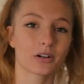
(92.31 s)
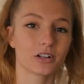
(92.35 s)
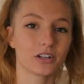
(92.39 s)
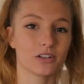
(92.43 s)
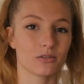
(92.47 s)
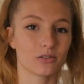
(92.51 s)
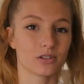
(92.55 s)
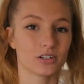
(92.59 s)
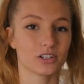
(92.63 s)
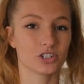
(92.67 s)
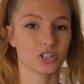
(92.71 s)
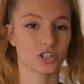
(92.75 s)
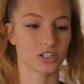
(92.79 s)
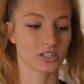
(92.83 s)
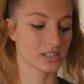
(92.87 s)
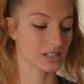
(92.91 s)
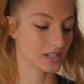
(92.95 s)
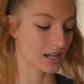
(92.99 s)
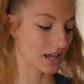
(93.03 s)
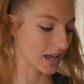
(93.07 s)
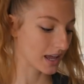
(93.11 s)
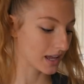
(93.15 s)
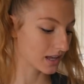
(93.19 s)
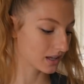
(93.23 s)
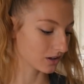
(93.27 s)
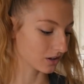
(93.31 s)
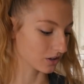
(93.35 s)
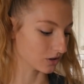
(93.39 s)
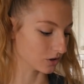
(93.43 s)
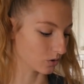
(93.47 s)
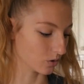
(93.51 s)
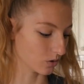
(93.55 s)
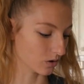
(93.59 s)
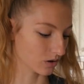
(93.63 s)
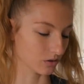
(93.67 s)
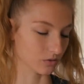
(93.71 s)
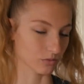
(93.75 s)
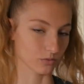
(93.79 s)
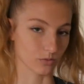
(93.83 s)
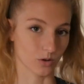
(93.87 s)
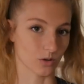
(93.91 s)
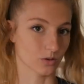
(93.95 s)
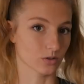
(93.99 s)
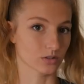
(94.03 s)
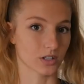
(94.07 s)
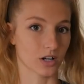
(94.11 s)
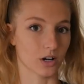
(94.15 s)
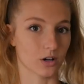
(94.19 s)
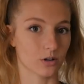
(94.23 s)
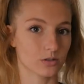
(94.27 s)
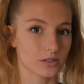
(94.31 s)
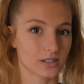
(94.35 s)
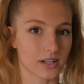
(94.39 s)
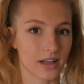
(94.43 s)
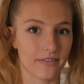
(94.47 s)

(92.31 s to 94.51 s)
You can just take your rolled oats